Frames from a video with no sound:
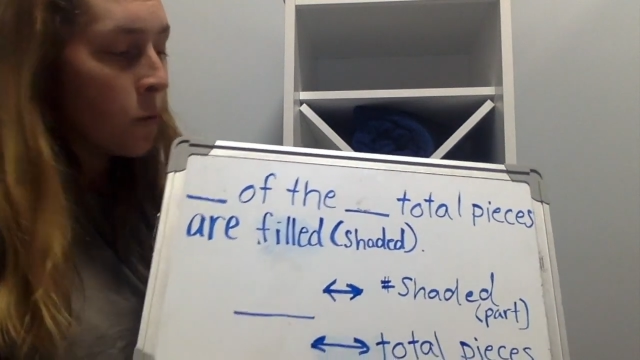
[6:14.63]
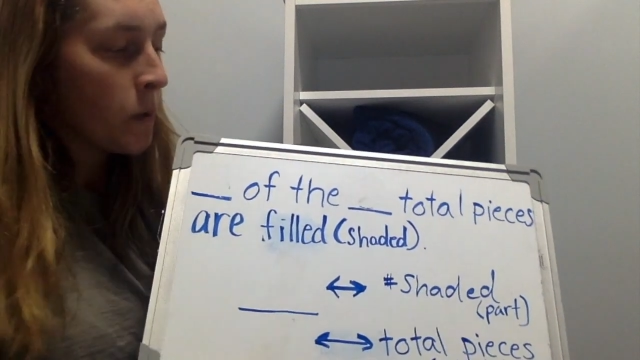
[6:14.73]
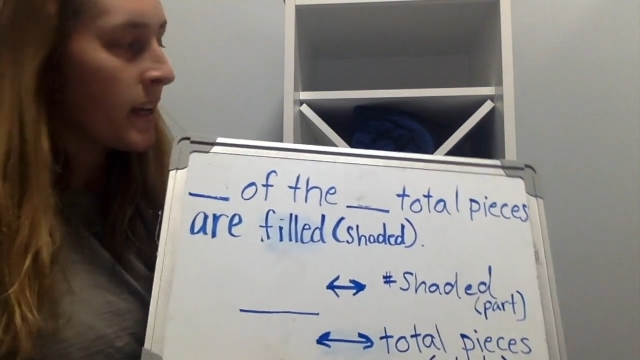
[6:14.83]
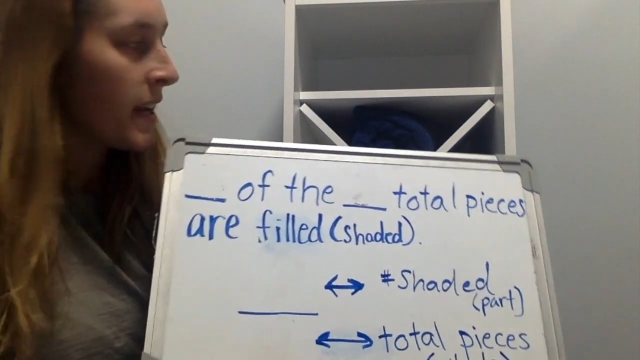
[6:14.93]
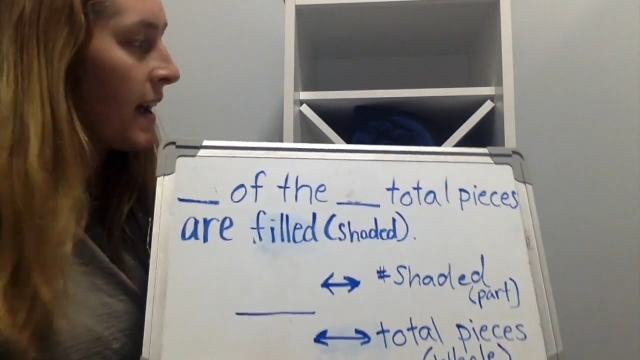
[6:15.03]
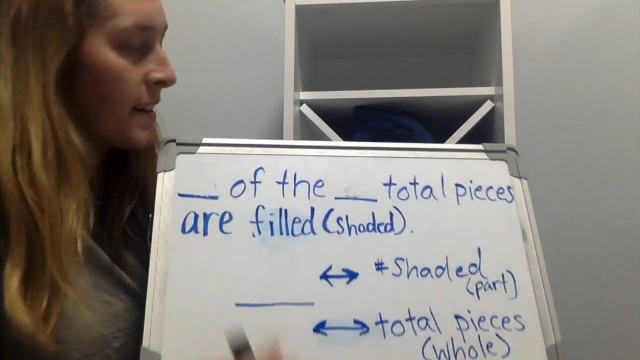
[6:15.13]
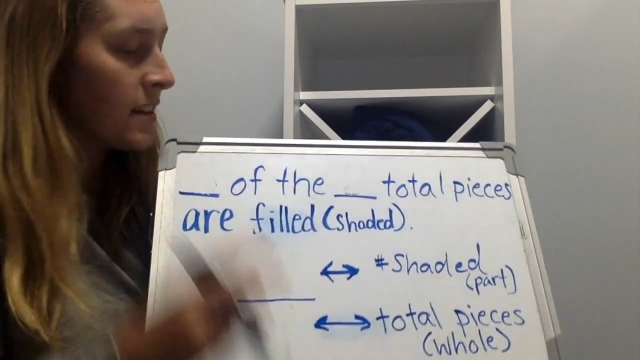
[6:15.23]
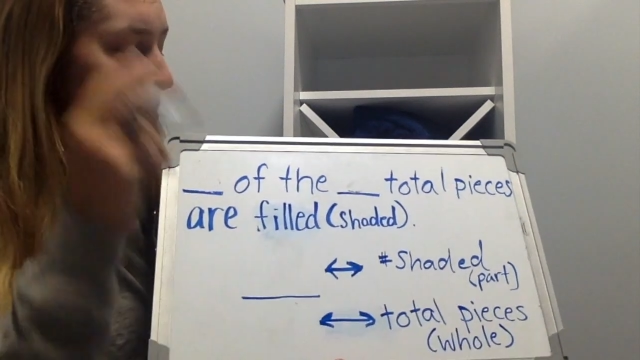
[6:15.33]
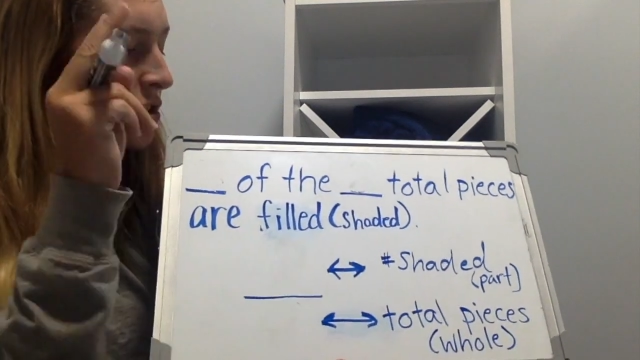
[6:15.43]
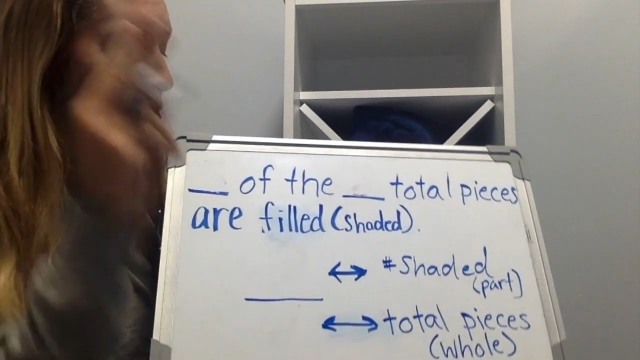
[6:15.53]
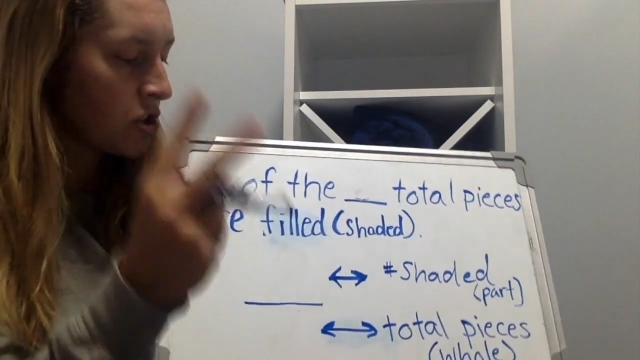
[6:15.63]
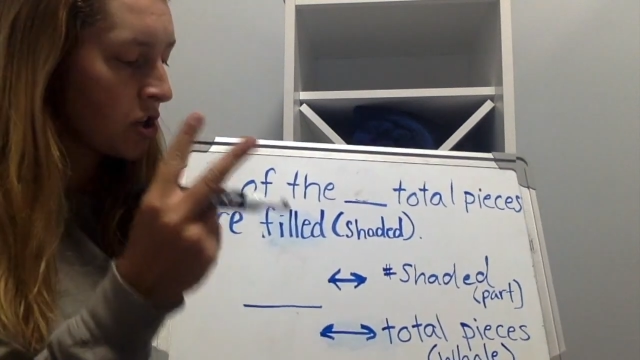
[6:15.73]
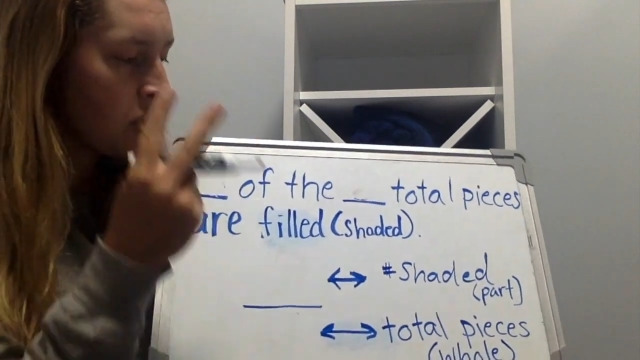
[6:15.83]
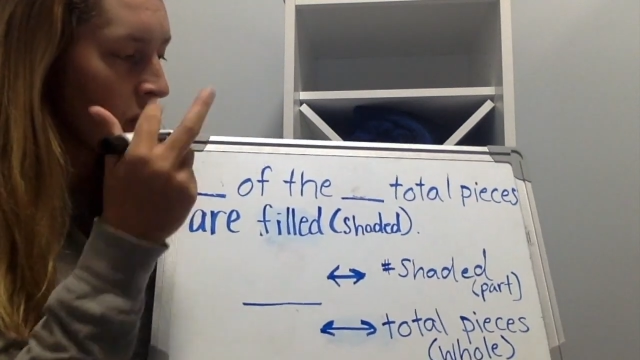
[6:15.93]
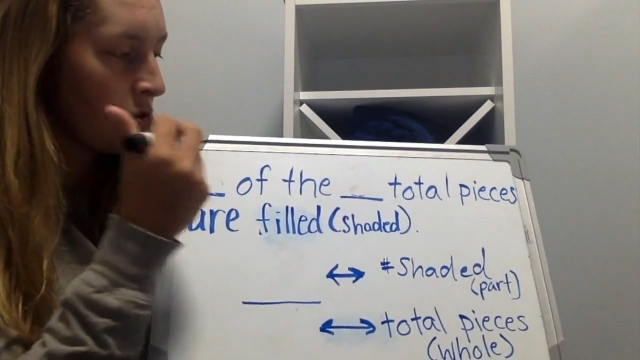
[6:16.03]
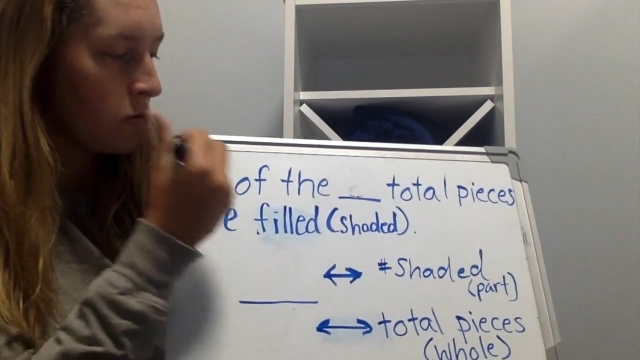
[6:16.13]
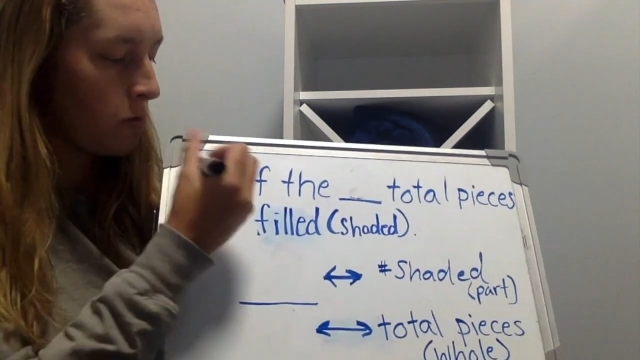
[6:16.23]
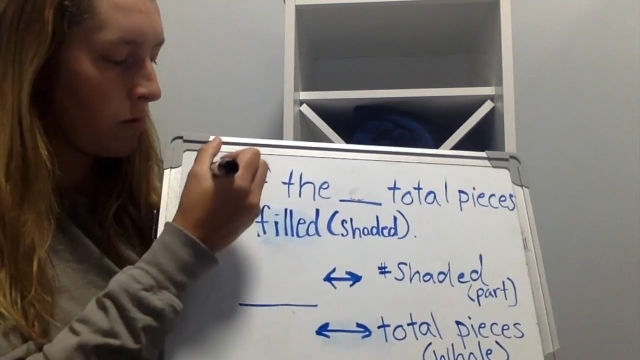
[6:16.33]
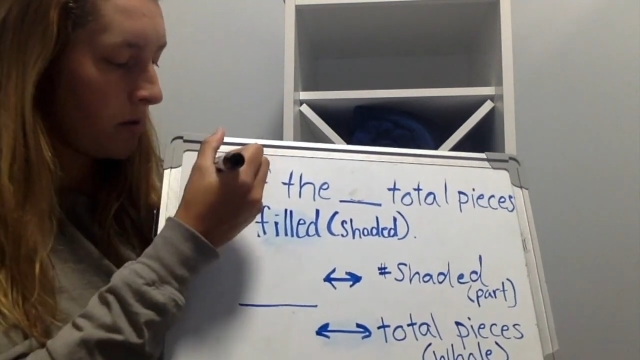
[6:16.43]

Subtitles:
we had 2